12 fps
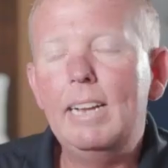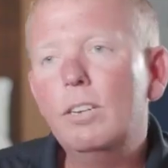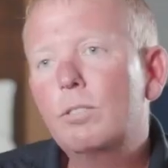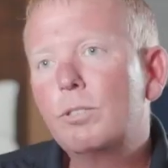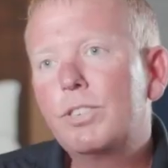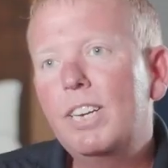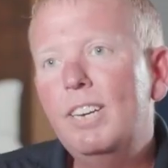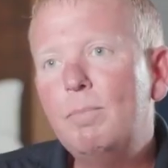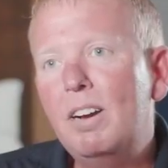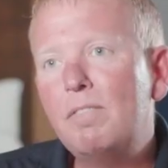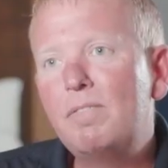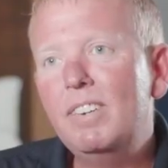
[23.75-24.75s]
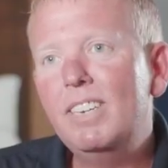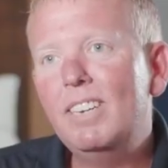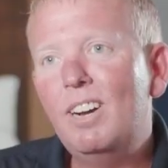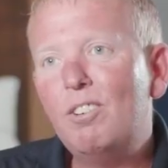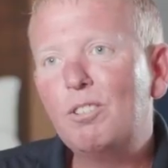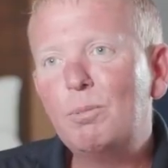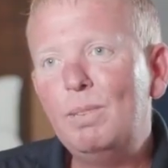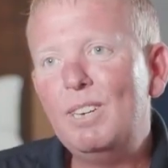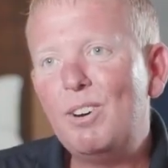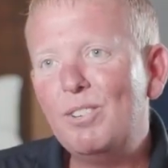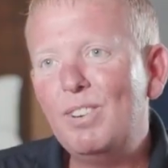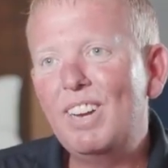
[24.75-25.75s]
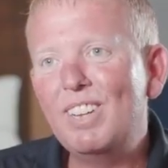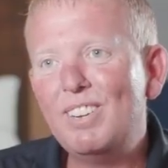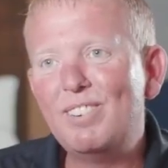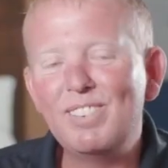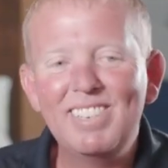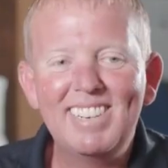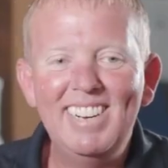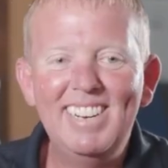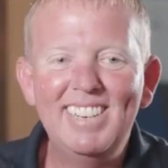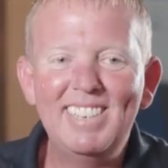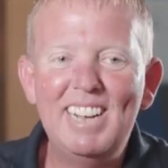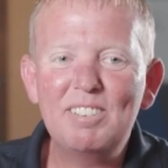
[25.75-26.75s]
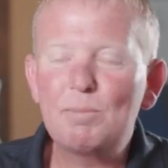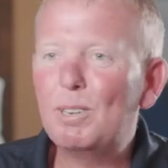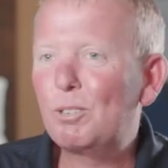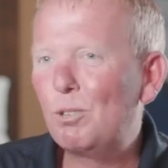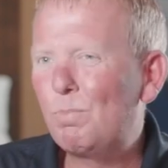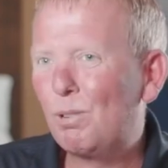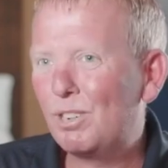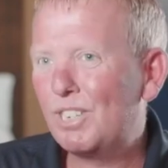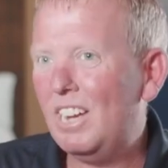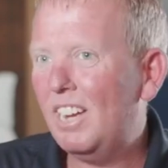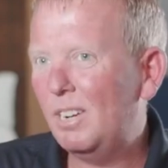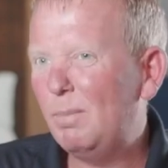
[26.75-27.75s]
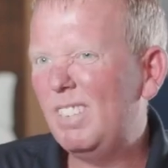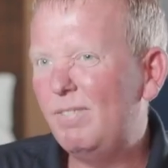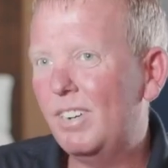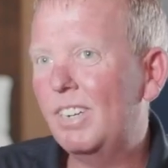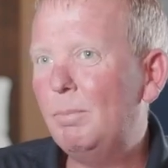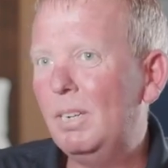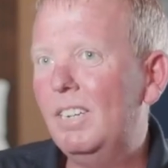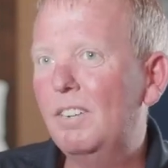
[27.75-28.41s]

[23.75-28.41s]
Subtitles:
And that Uncle Sam outfit haunted me all night long. And that's my true personality, to be funny, be